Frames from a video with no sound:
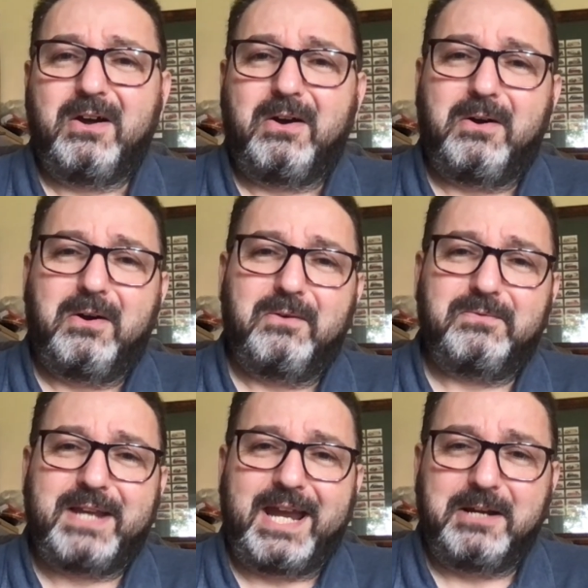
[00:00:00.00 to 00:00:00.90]

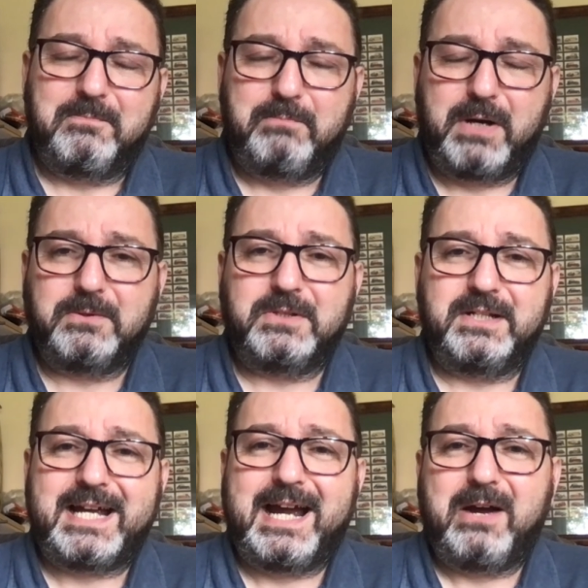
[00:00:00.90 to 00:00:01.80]
of getting them
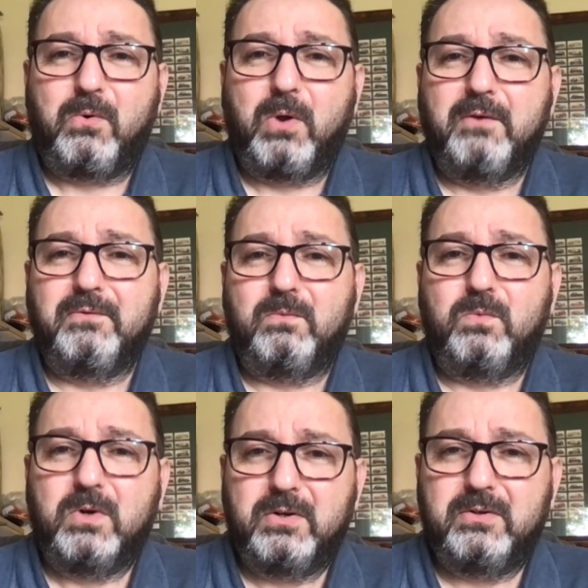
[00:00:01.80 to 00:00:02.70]
posted out all over the
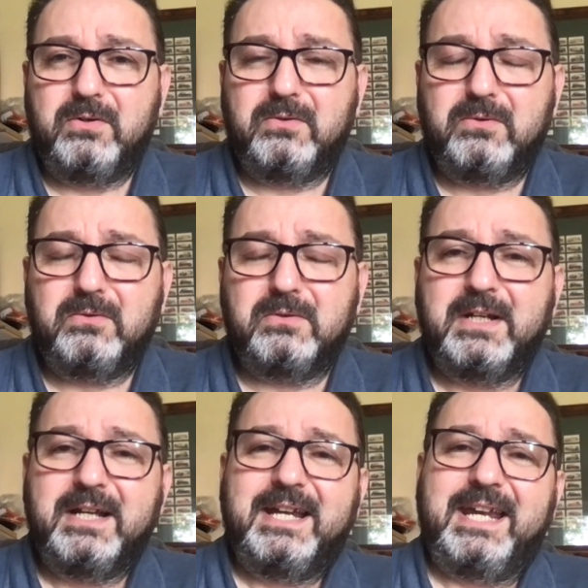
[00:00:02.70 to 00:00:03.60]
world,
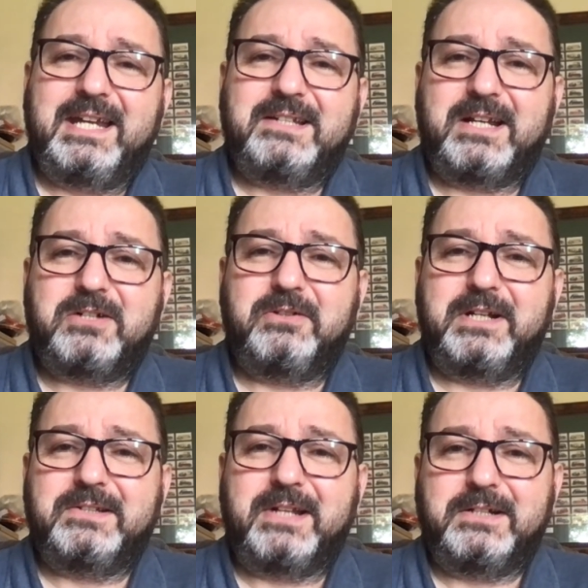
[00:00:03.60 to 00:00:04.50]
etc,
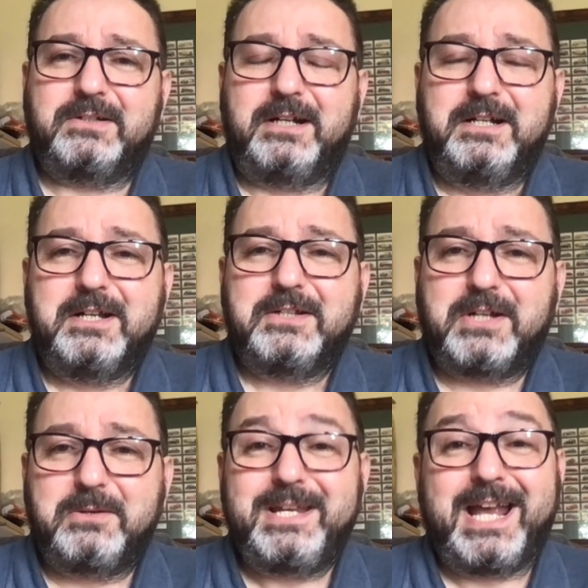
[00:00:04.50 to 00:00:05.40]
etc.
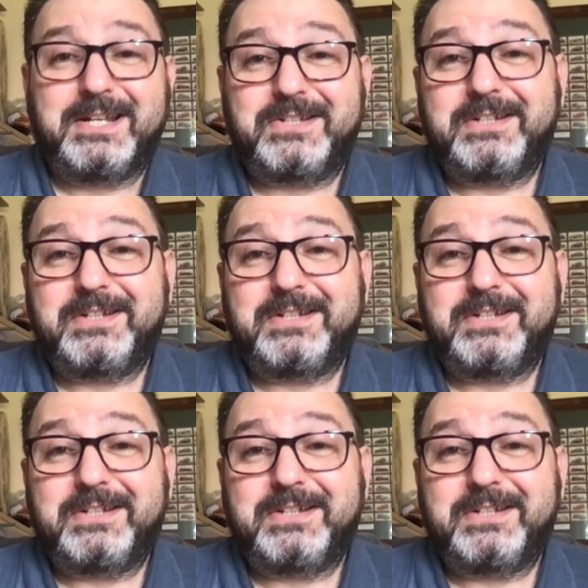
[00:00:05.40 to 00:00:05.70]
So yes,